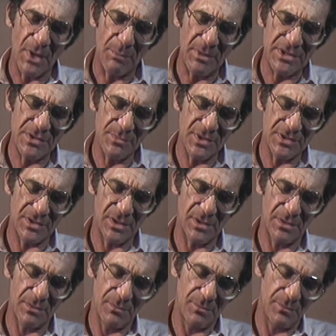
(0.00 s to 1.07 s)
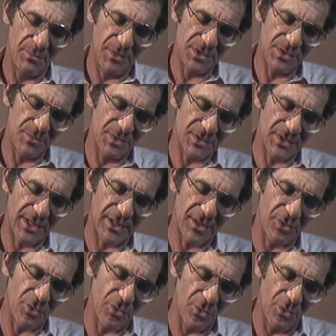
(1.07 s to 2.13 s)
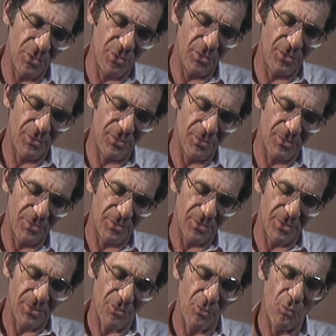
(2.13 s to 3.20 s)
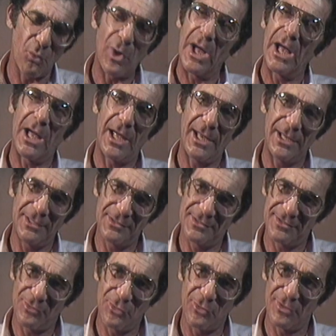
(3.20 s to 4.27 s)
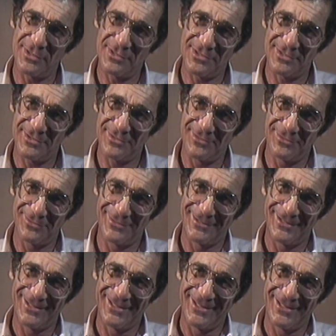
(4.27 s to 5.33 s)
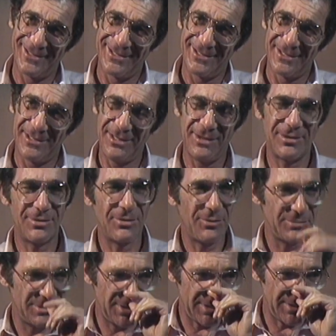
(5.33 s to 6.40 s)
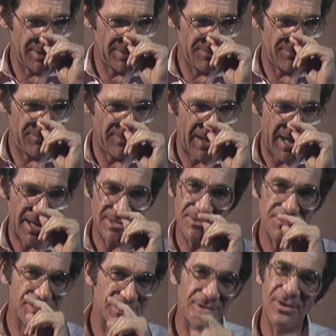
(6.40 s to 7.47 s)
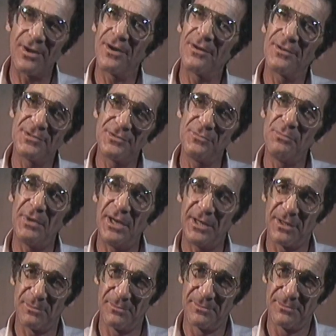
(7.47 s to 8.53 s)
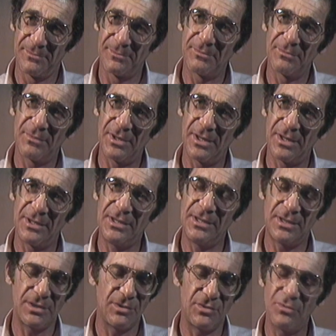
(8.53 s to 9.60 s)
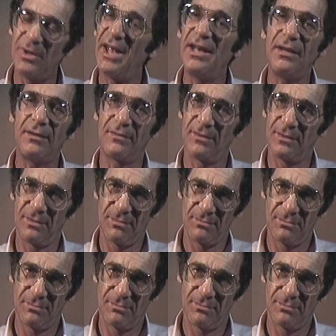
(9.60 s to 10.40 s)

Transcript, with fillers: Mitchum is a Mitchum is like an old, wise horse He'll go just as fast or as hard as you make him. Uh, he can do anything.